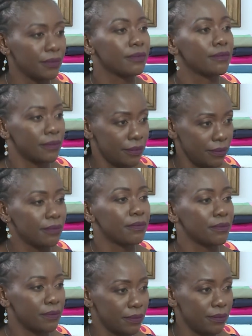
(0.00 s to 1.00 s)
more
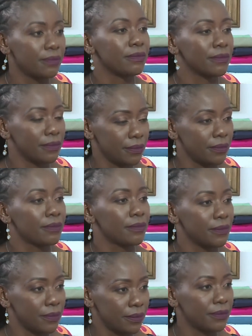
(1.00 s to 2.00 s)
critical. So if
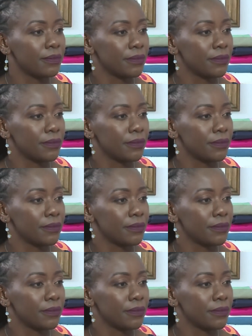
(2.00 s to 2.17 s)
she